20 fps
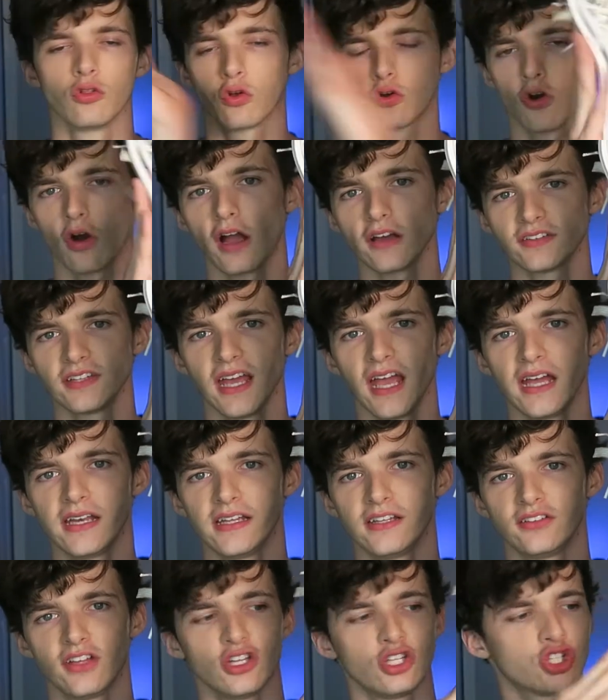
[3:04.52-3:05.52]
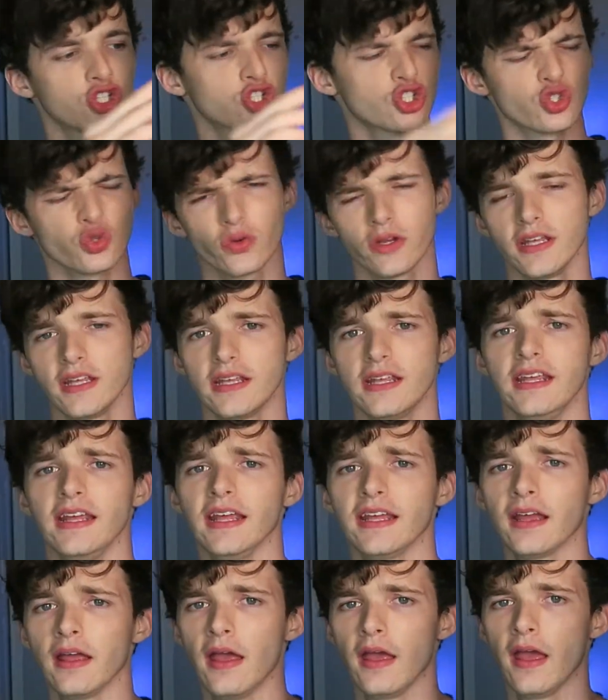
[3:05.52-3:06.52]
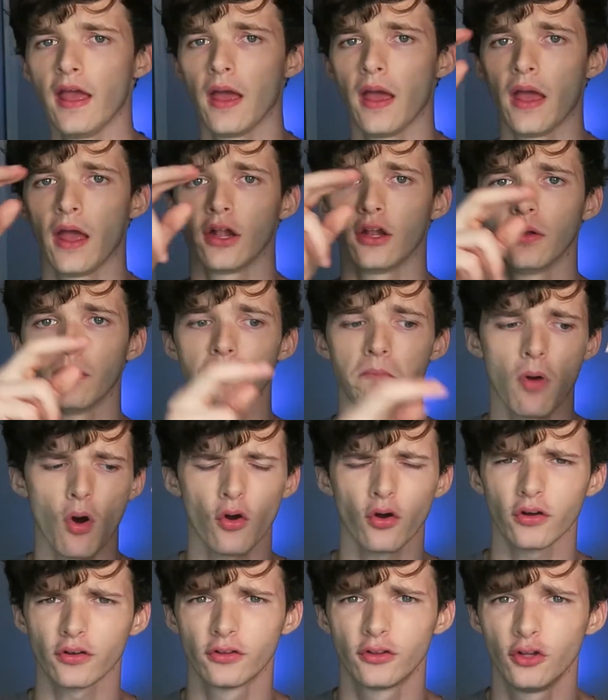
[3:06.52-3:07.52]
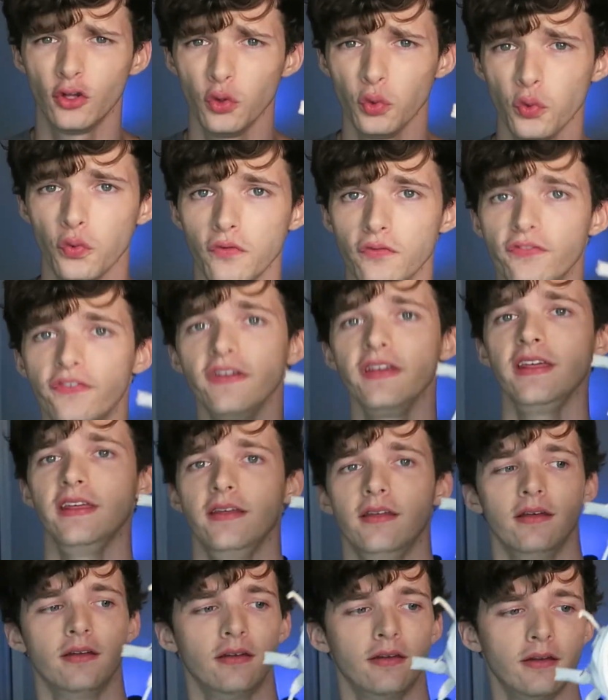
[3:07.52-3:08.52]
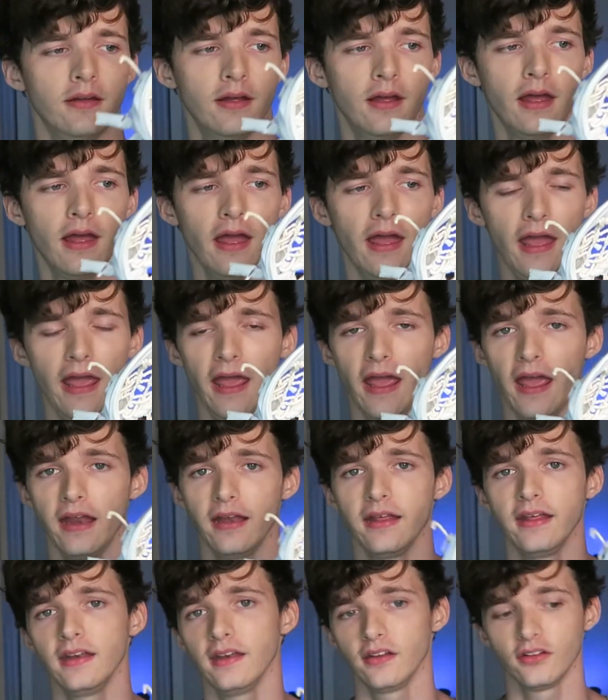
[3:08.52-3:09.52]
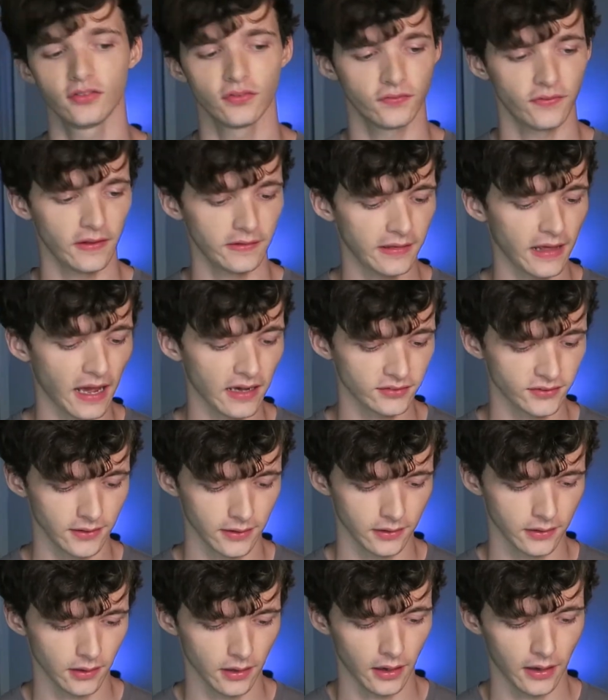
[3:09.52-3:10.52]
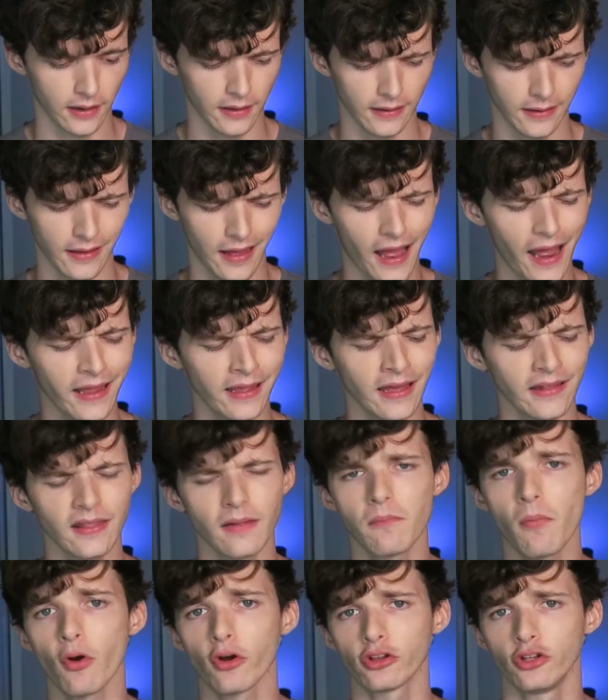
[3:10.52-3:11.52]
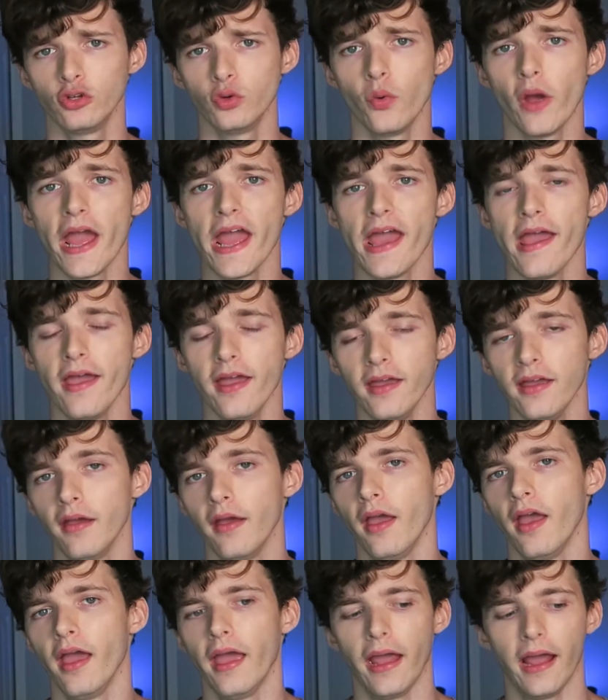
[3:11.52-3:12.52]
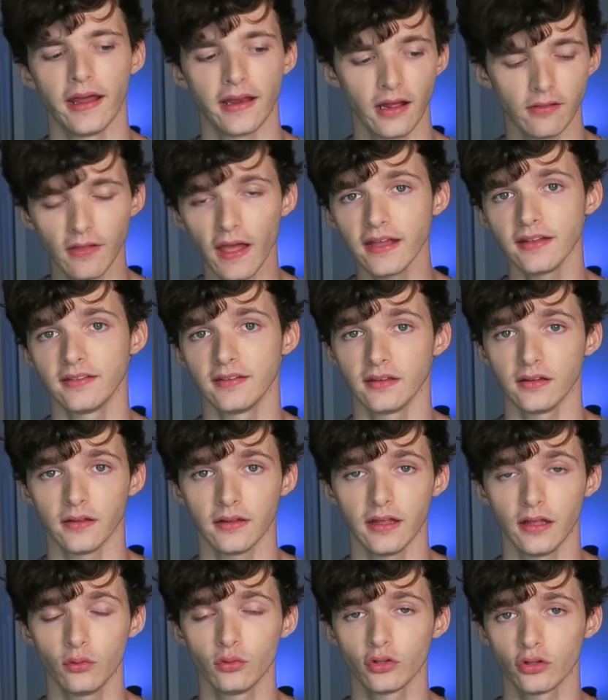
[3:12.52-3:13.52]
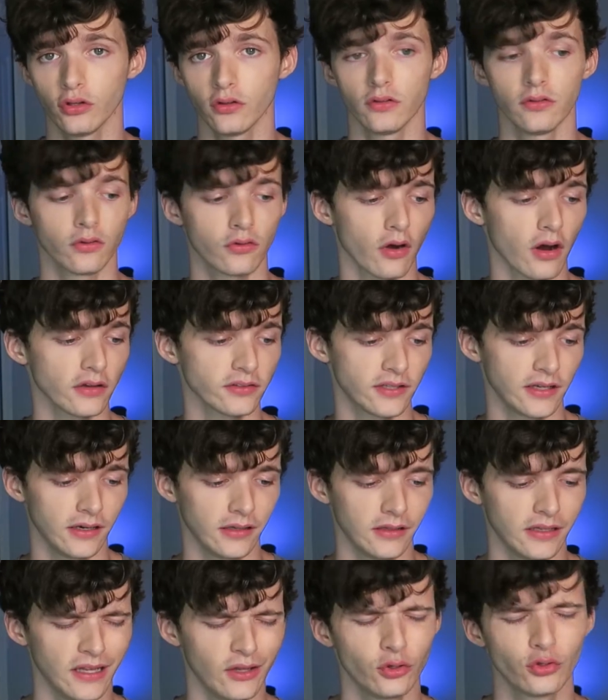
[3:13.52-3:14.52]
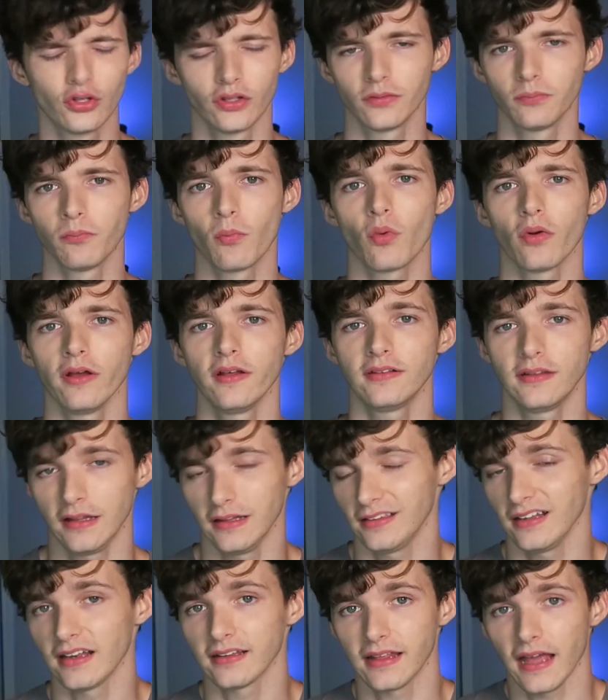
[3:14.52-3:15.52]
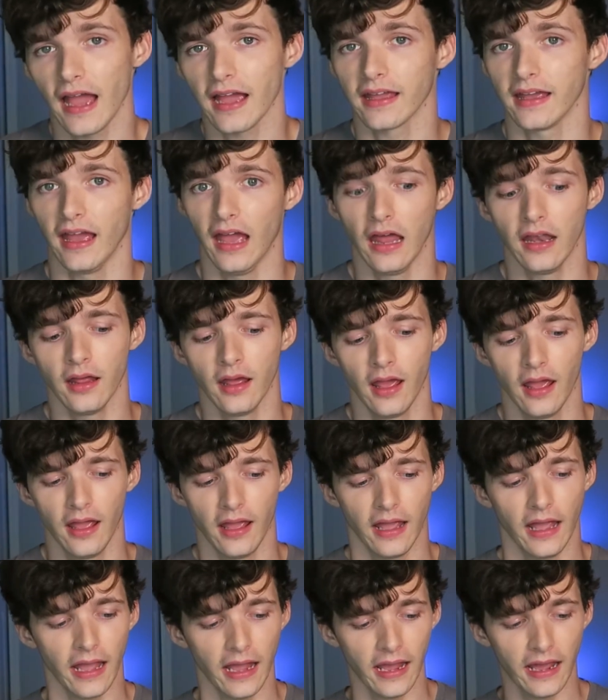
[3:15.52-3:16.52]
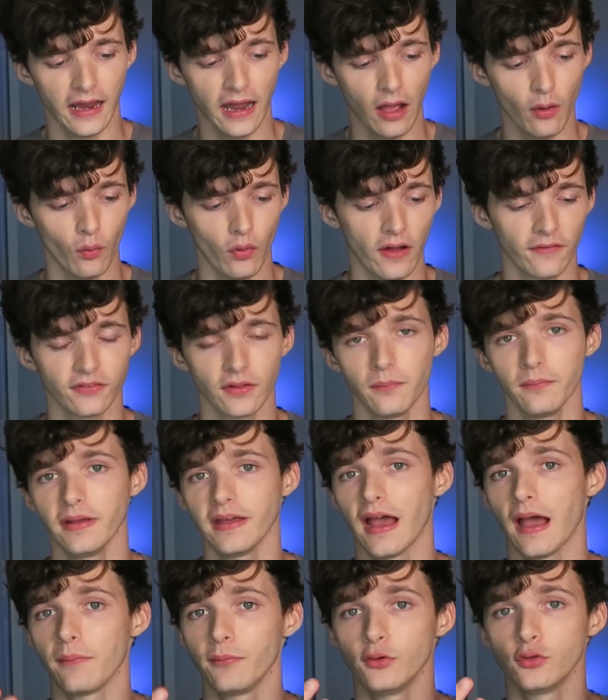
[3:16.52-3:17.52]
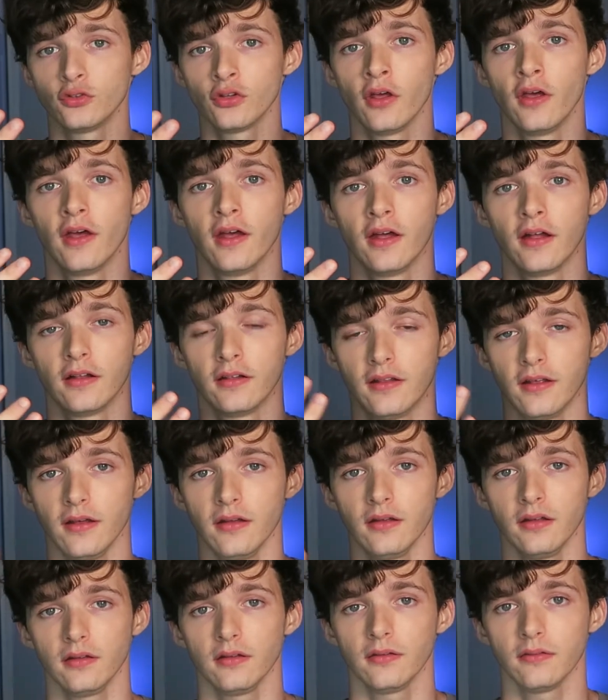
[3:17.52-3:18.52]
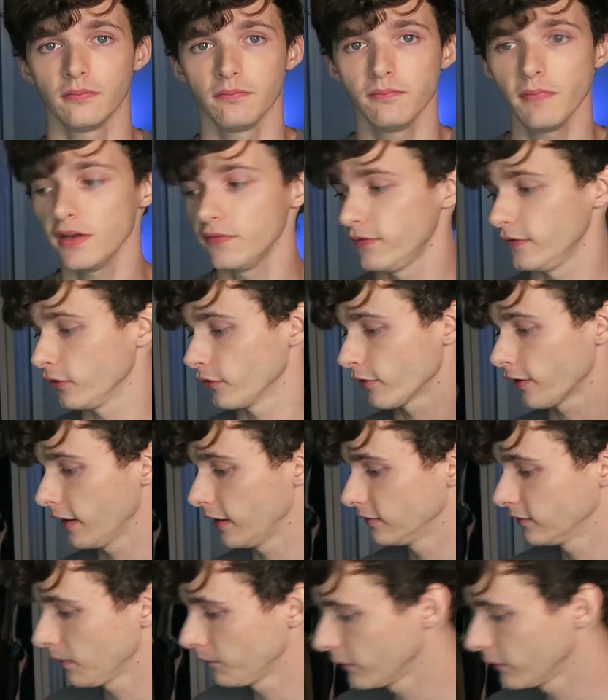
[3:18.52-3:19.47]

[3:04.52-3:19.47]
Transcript: Lacrosse Head is a Stringking Mark II-V, and it is fantastic. I got the Mark II-A, and I liked it. It was a good lacrosse head. It was just, it's an attack head. And I will have to admit, I'm used to midfielder heads.